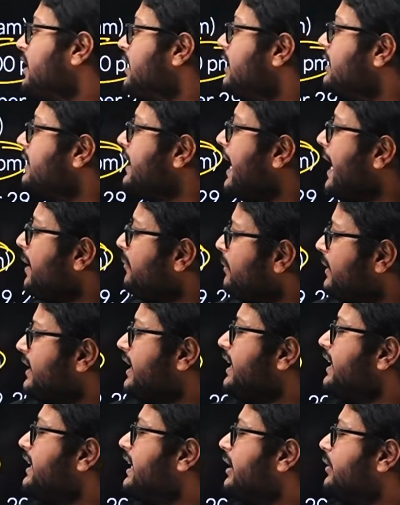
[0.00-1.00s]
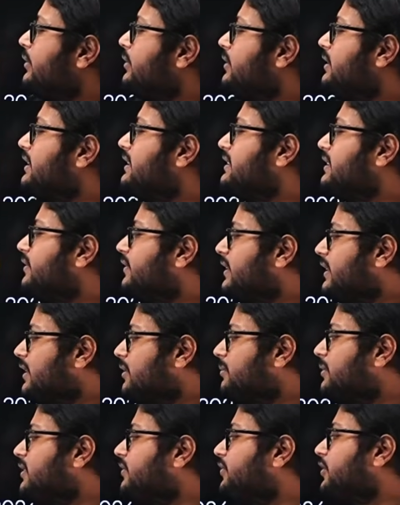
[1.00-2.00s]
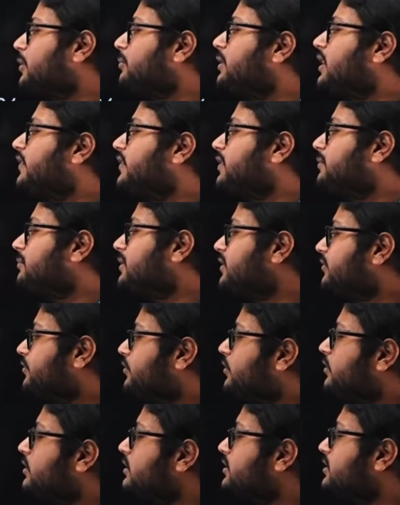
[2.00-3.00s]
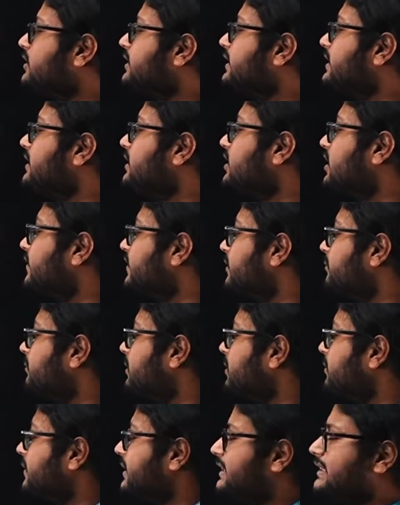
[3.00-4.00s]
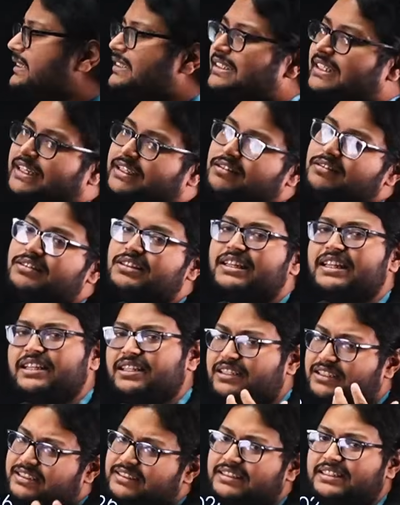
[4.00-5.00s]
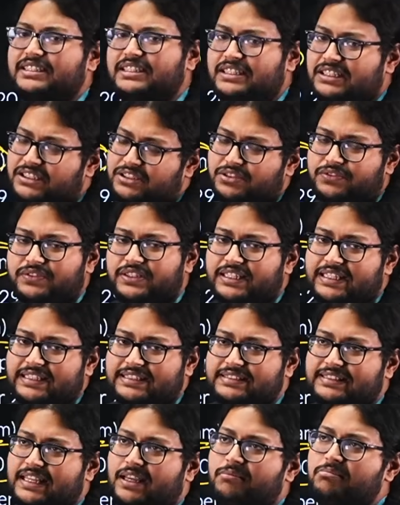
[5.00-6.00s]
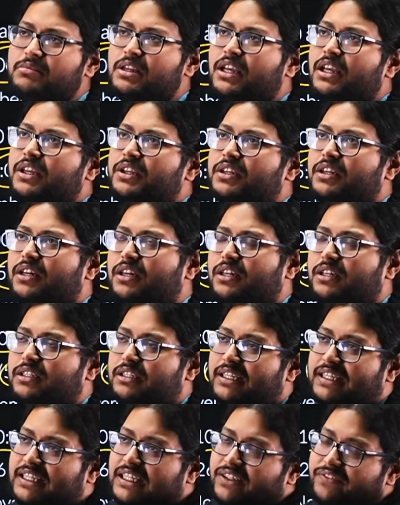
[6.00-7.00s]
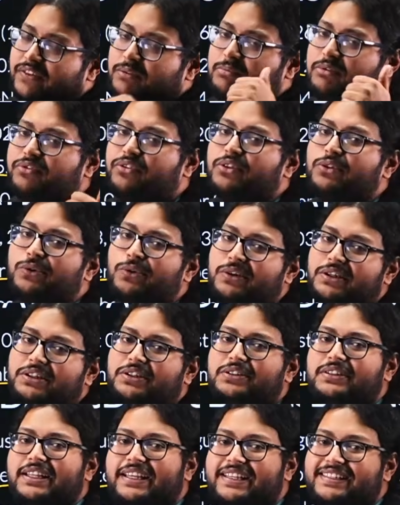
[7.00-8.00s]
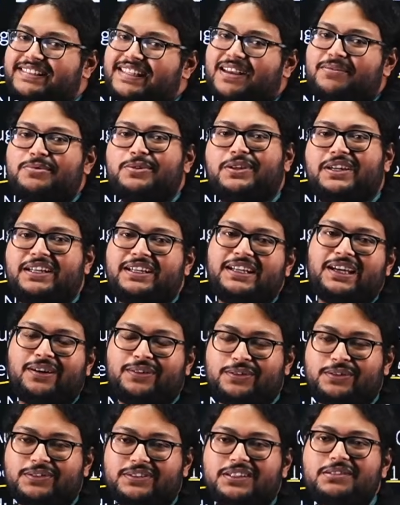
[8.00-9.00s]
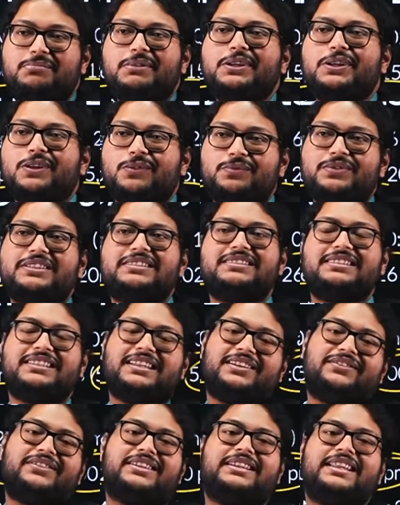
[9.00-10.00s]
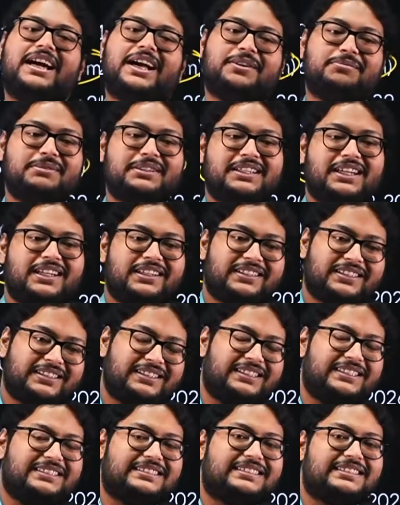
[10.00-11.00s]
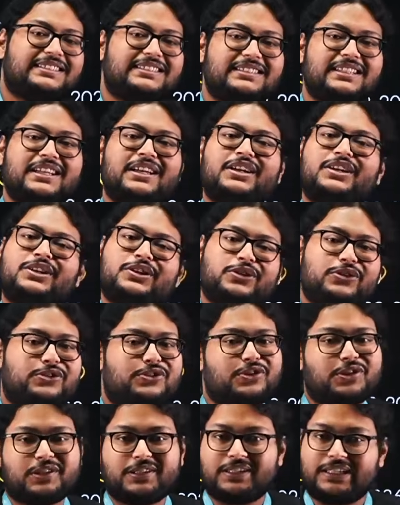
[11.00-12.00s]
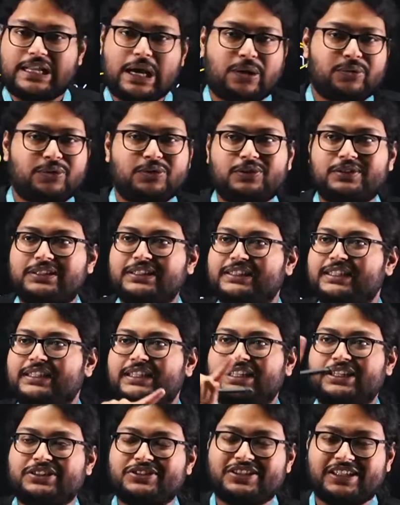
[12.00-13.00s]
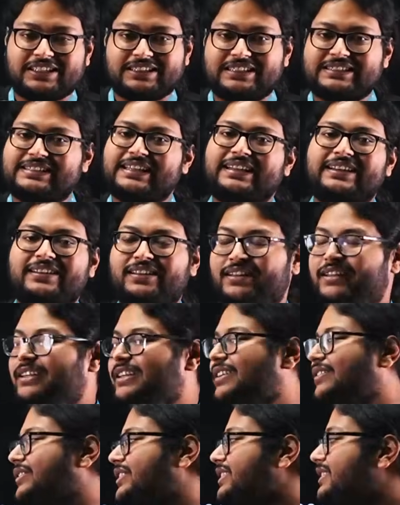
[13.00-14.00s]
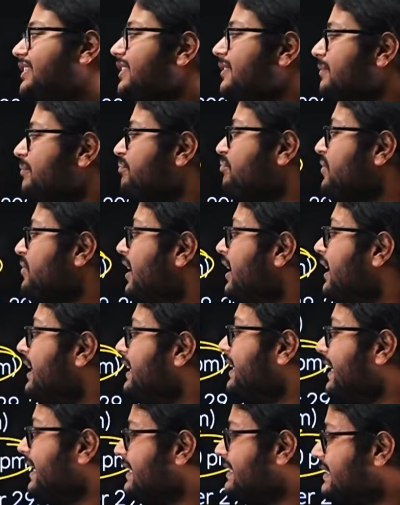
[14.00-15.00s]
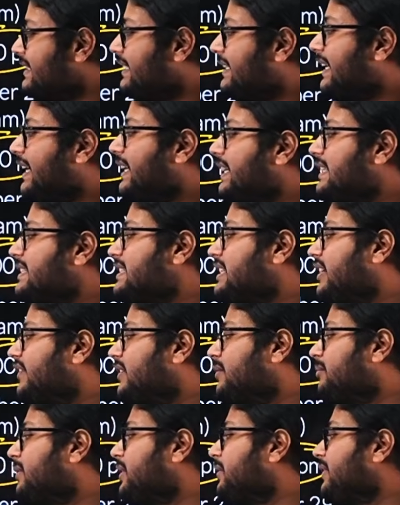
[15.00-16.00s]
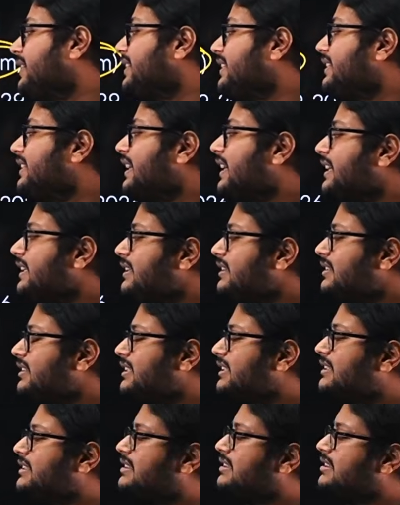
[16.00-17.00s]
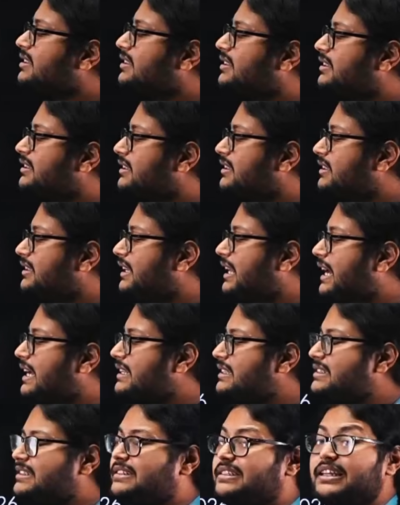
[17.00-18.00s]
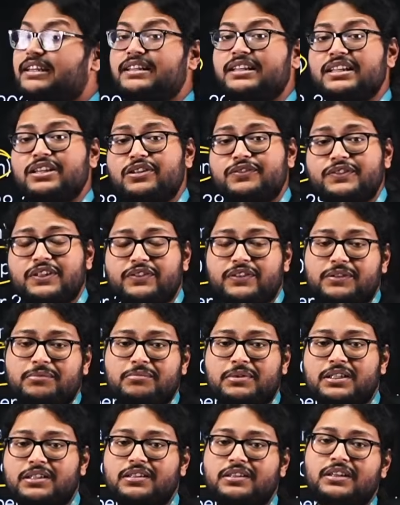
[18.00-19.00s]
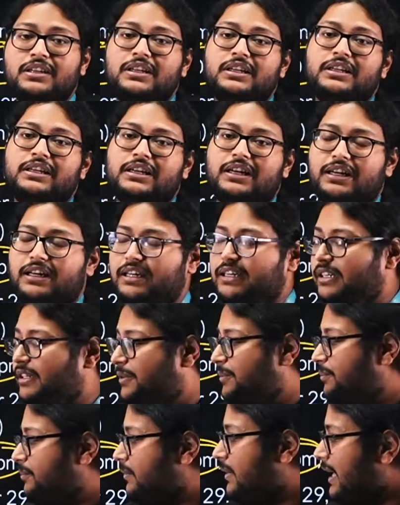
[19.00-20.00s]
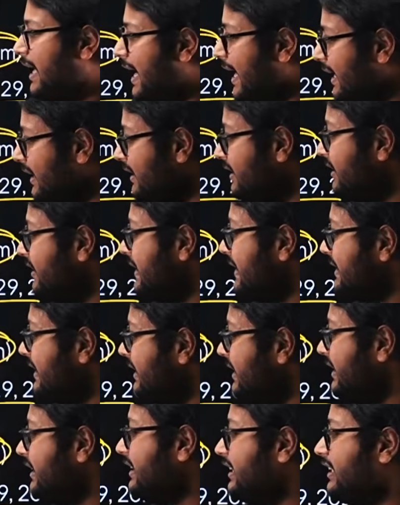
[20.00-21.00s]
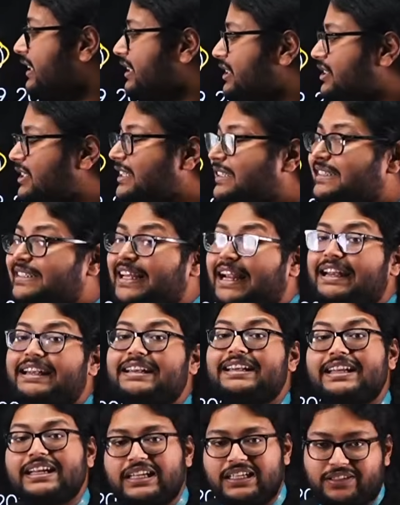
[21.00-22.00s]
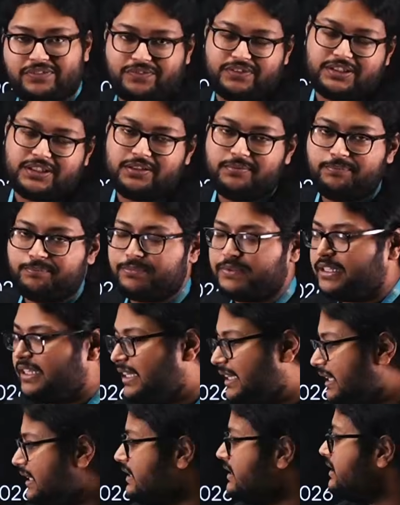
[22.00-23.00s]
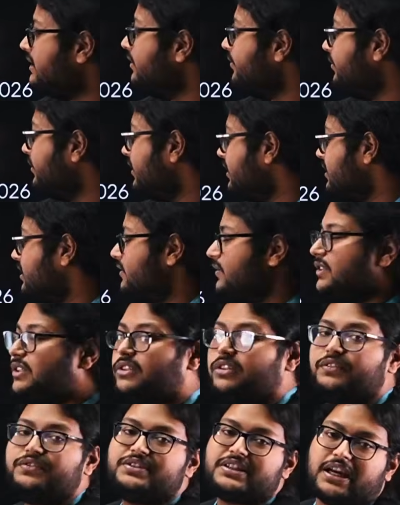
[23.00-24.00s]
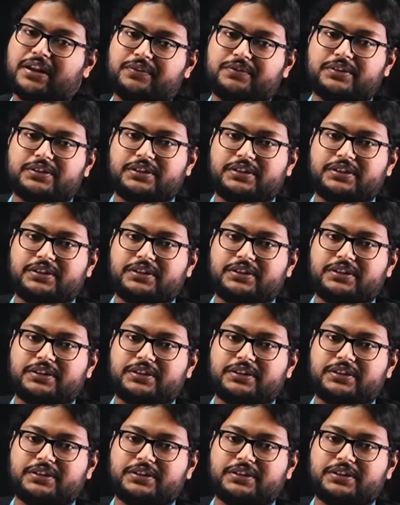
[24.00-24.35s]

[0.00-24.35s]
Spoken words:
The admit card download is available from November 4th till November 29th, like till the date of the exam. Like even before going to the exam, you can download it. But obviously, like when the admit card releases, you should download it and like check the center and everything. Test date is November 29th. It's the last Sunday of November. And the result declaration tentatively is the first week of January.